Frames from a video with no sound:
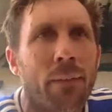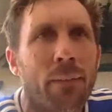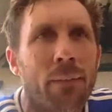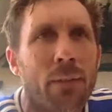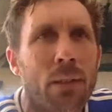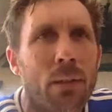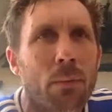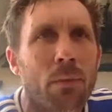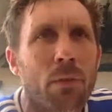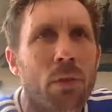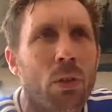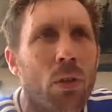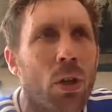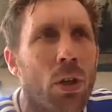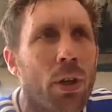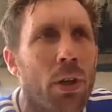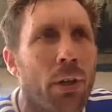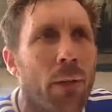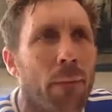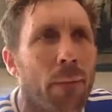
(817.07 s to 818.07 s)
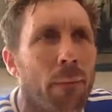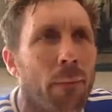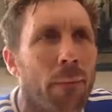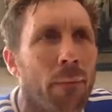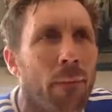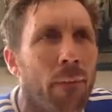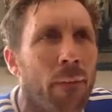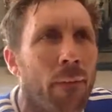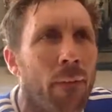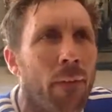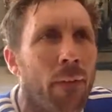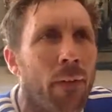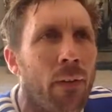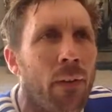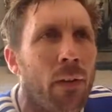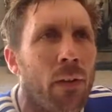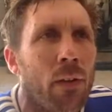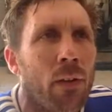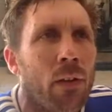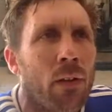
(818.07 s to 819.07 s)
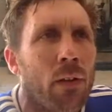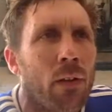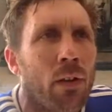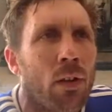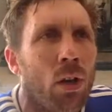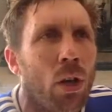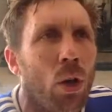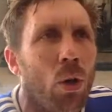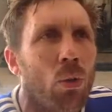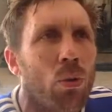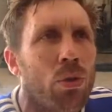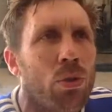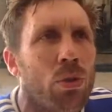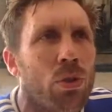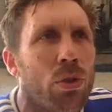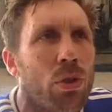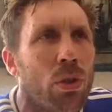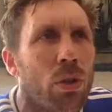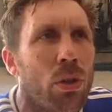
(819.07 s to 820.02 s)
Some of you got it. Close.